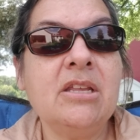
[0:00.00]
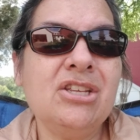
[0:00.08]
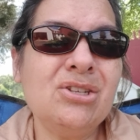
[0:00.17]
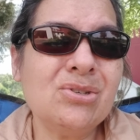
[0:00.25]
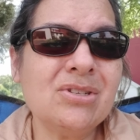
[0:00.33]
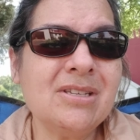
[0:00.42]

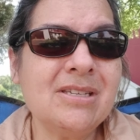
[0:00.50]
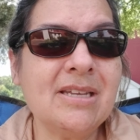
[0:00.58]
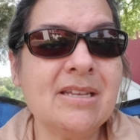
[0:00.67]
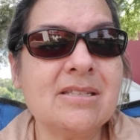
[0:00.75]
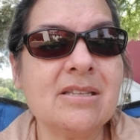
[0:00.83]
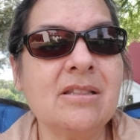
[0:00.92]
usually
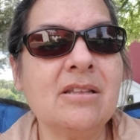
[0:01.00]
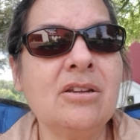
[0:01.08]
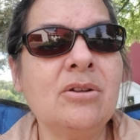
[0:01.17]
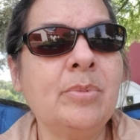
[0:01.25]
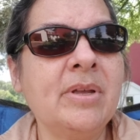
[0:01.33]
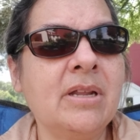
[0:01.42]
takes a
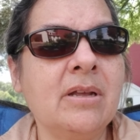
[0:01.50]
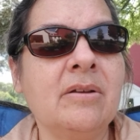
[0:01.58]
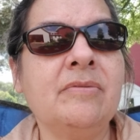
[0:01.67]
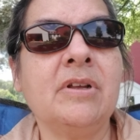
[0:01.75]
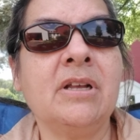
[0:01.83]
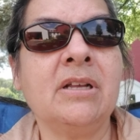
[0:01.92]
little bit of